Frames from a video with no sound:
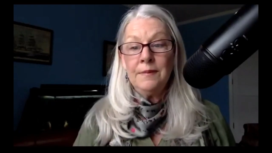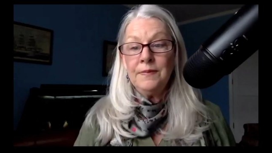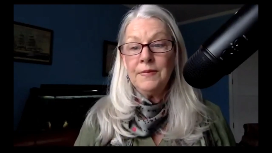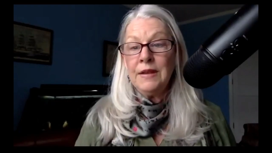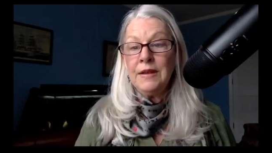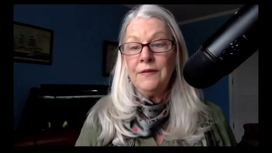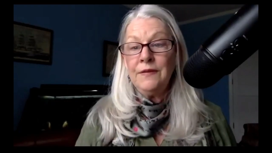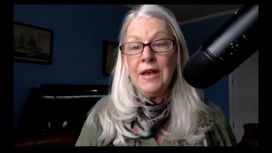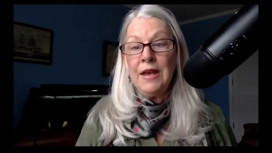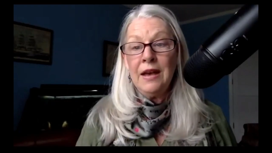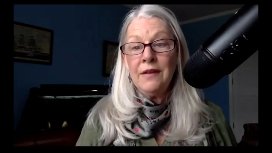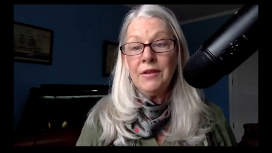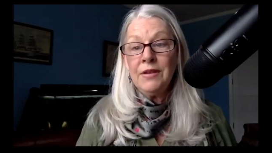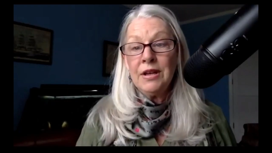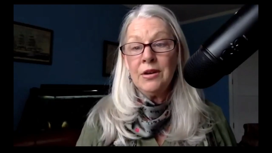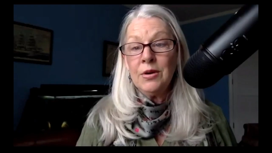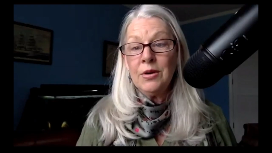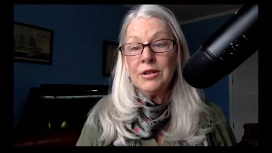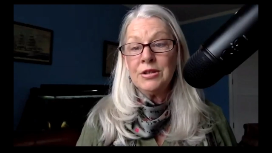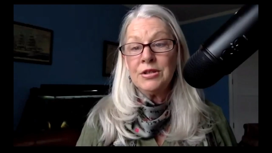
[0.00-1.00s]
if you have any
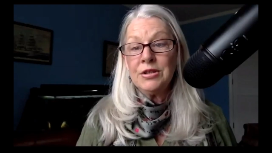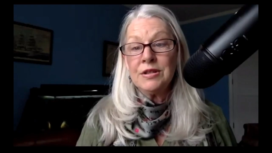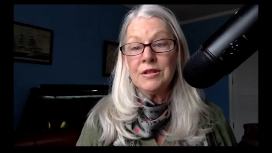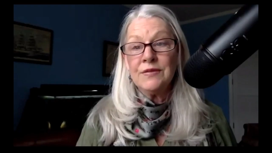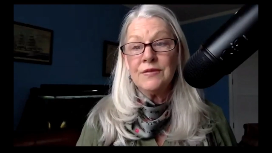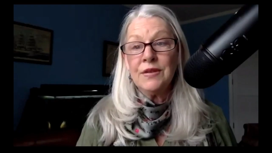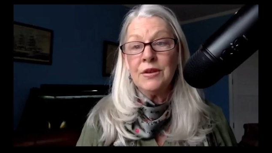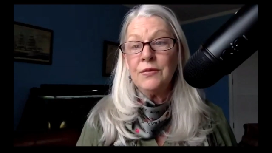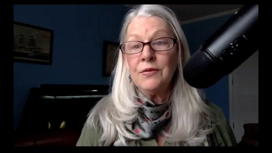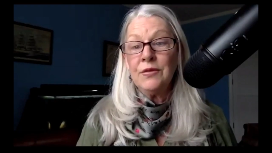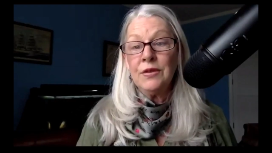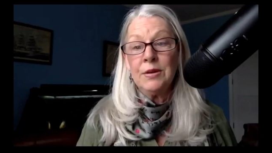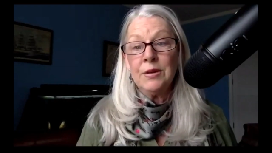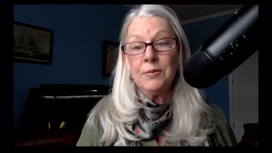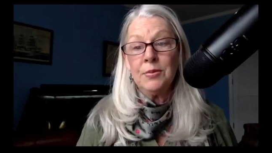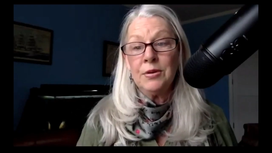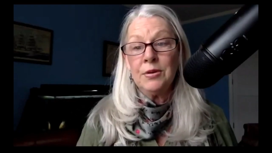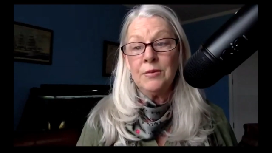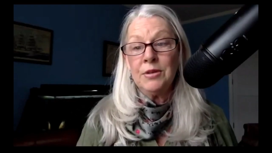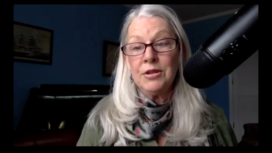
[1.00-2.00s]
questions, feel free to
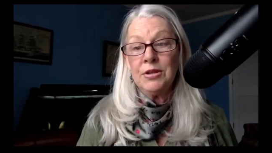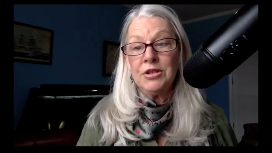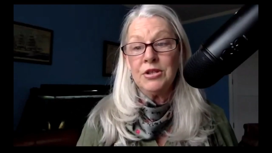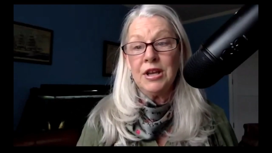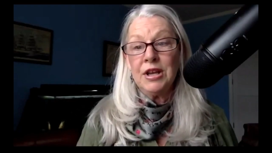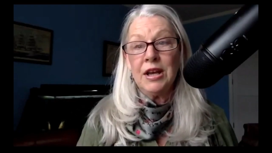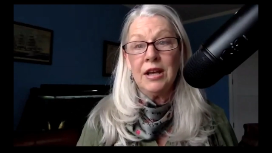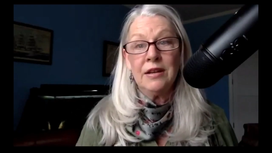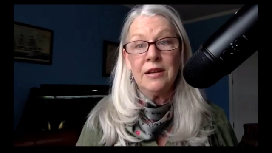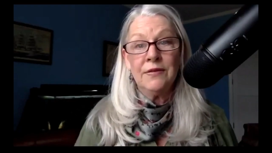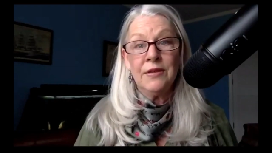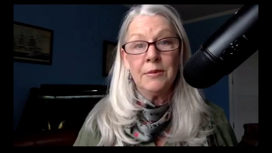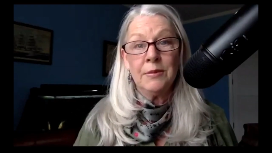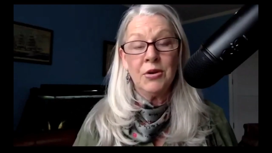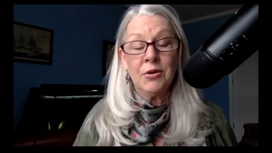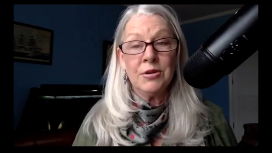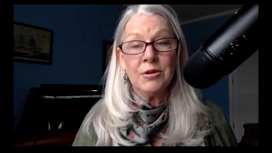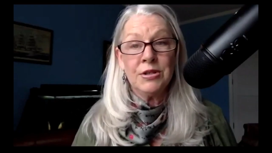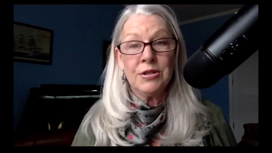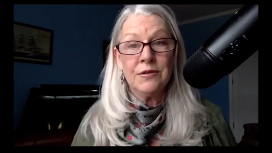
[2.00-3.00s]
put them in the chat if I'm
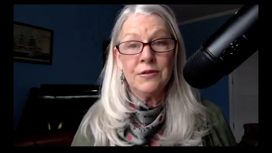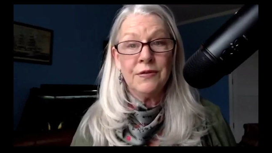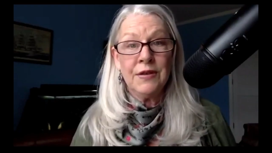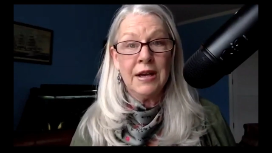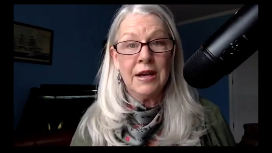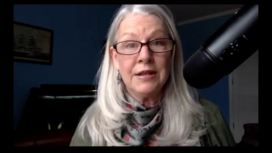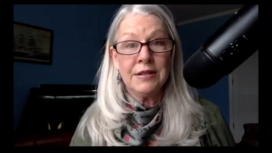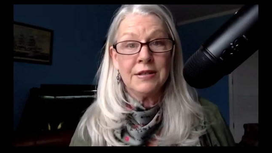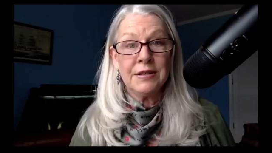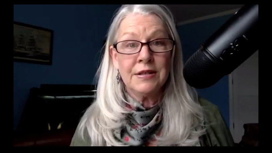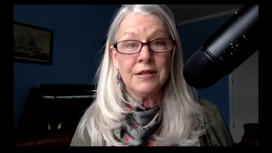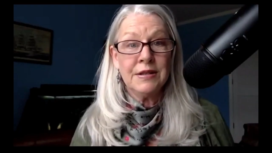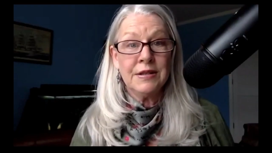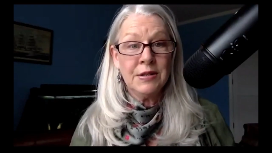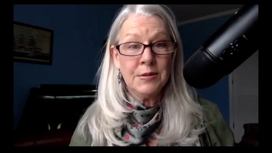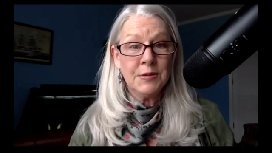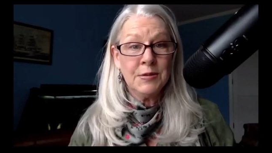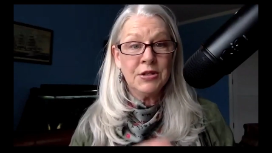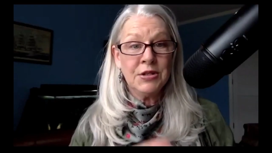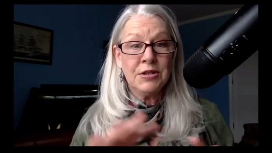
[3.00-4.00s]
going too fast, because
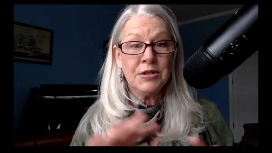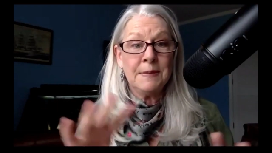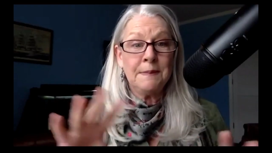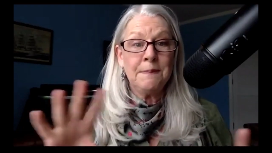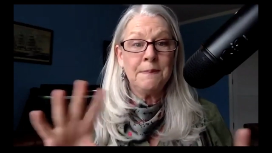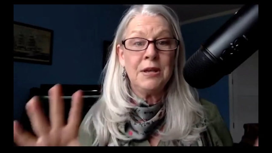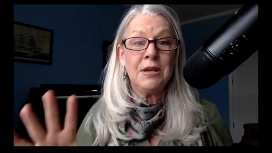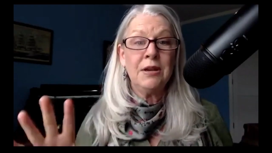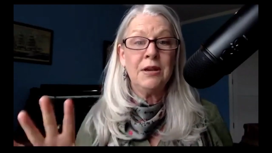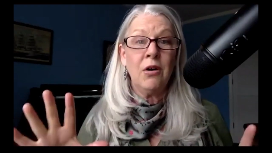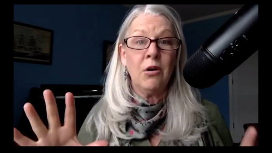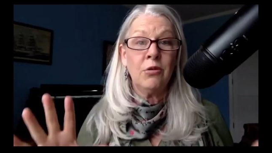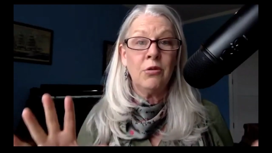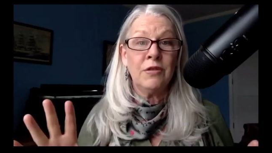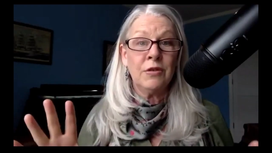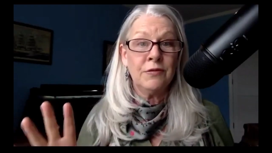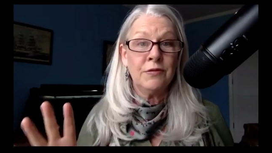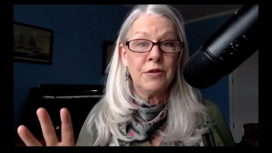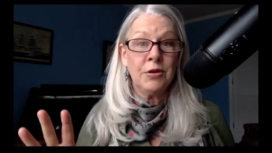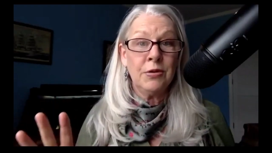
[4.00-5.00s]
this was just a big
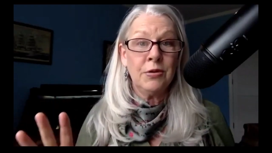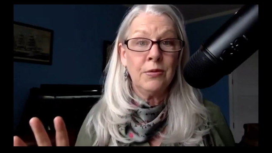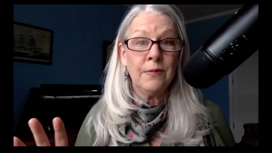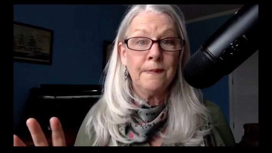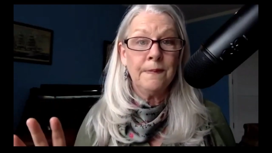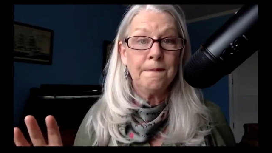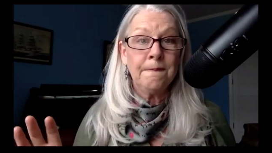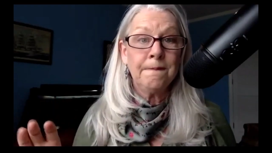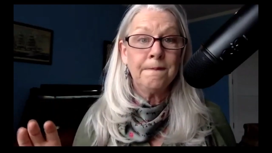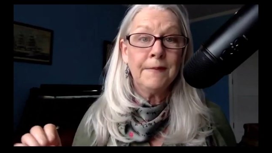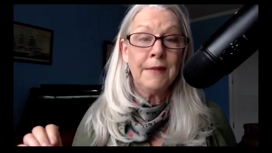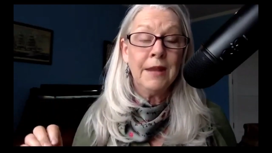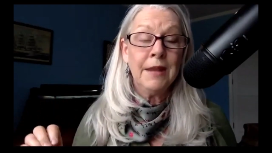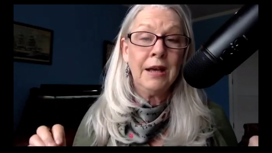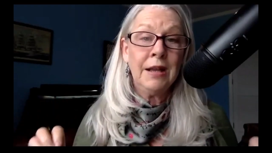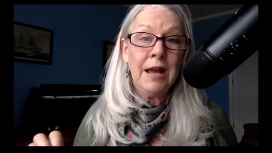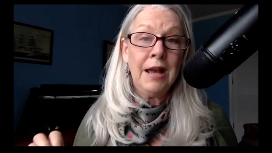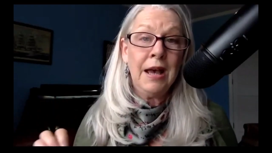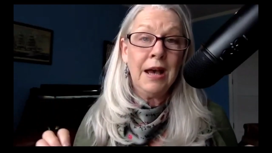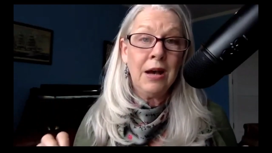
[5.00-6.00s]
overview
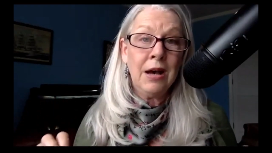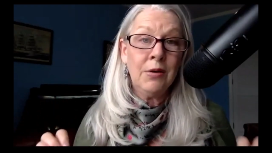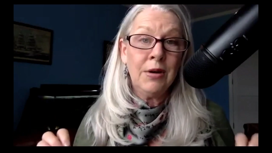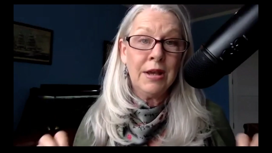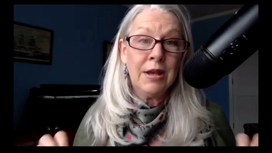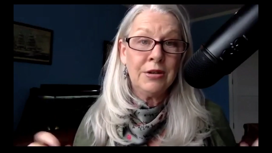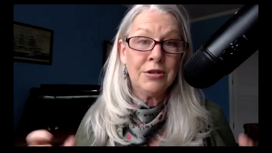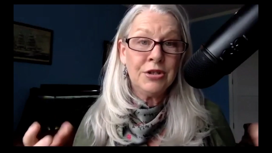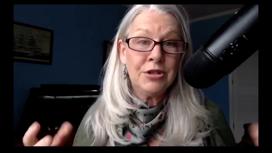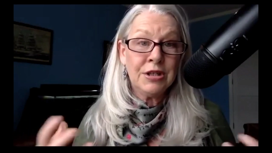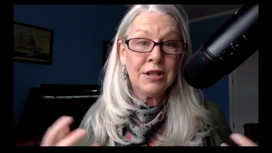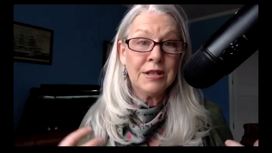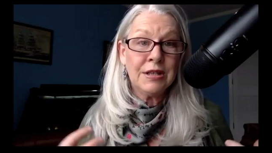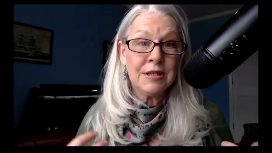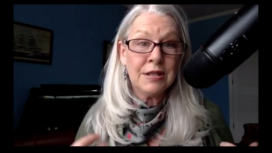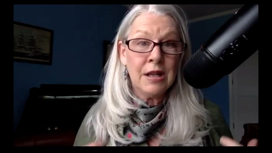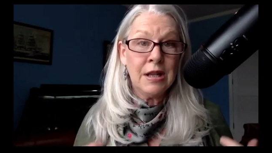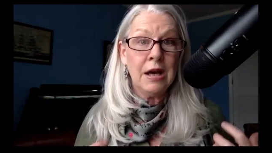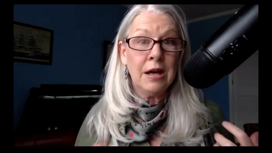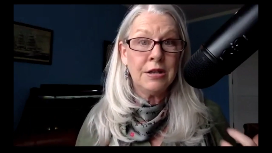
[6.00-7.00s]
on how energy
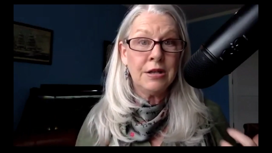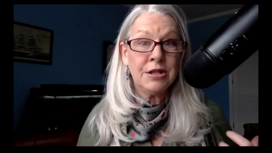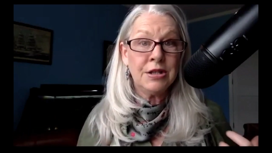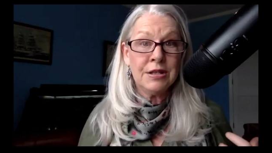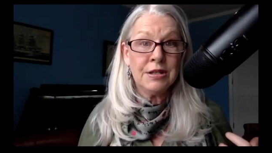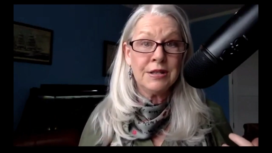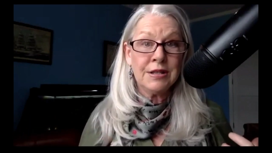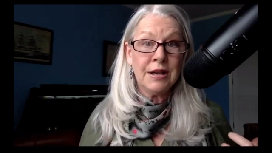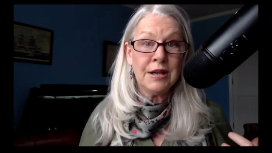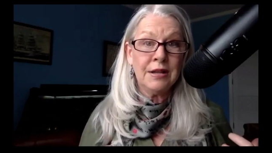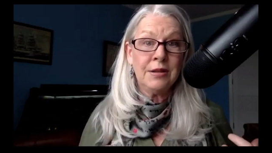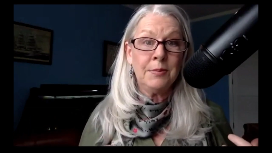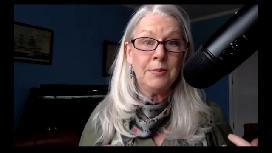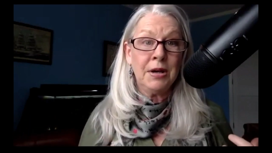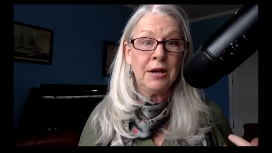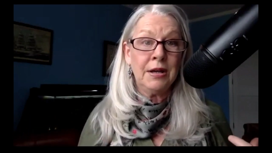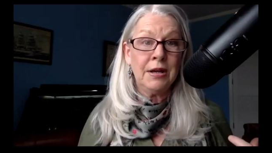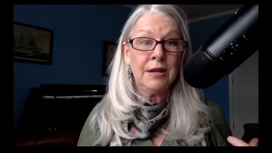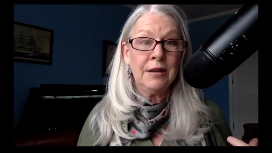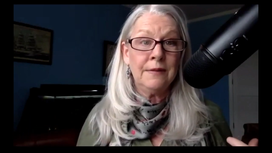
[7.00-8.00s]
gets lodged inside the
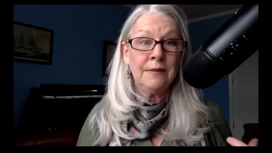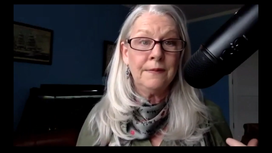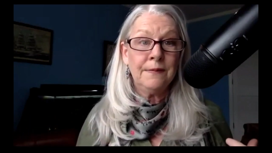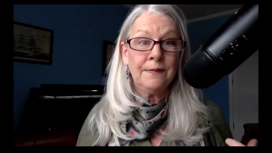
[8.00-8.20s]
body.